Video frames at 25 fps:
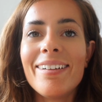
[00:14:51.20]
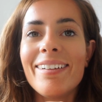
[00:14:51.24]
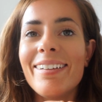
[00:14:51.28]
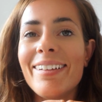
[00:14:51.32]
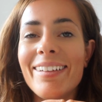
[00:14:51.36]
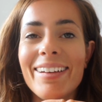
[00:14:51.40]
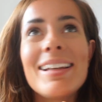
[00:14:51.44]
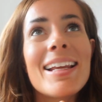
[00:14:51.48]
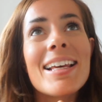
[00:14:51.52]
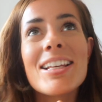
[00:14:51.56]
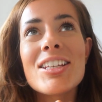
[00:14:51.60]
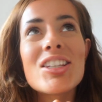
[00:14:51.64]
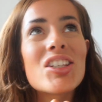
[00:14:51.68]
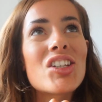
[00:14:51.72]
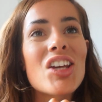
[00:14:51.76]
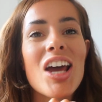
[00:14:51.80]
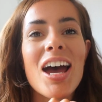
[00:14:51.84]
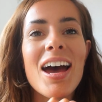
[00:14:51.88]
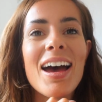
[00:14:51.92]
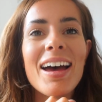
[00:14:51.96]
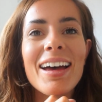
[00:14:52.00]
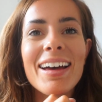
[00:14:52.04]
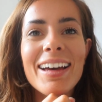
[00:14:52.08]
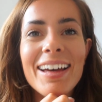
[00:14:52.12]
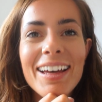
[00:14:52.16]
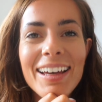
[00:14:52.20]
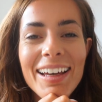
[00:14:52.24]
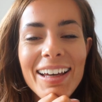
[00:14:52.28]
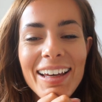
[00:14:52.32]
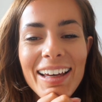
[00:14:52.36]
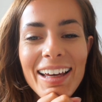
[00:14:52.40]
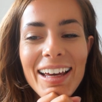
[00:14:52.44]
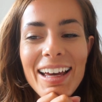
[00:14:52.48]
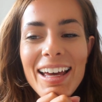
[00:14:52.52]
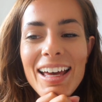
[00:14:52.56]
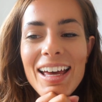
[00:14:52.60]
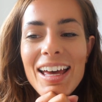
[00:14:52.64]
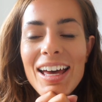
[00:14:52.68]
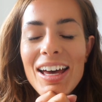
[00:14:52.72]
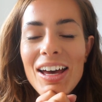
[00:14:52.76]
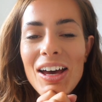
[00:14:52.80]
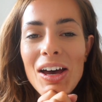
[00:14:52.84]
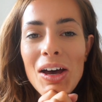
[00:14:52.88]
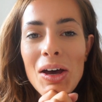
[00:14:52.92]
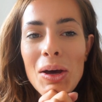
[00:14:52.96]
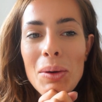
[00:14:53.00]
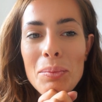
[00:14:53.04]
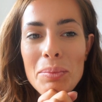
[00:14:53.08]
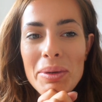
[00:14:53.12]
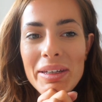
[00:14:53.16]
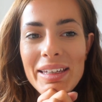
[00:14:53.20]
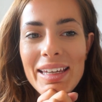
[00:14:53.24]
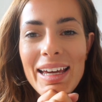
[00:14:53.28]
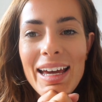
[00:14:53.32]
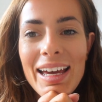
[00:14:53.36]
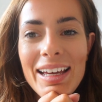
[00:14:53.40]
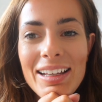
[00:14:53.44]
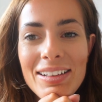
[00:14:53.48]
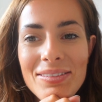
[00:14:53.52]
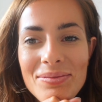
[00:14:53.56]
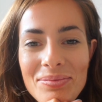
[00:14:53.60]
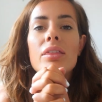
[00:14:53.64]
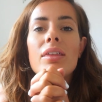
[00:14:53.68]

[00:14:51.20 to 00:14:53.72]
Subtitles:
Let's chat. But yeah,